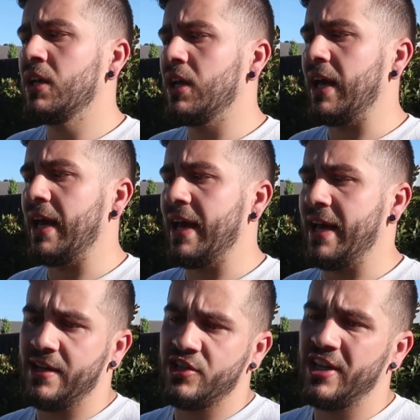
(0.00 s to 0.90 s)

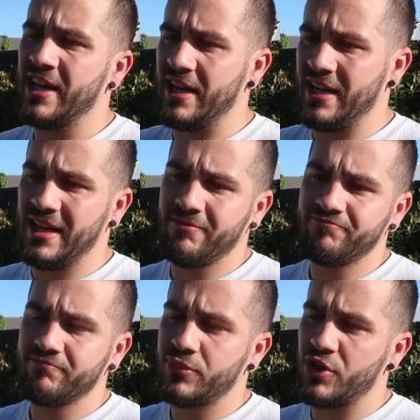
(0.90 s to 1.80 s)
and you get a
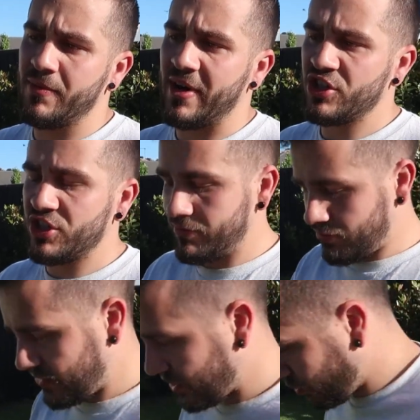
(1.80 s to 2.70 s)
pretty much a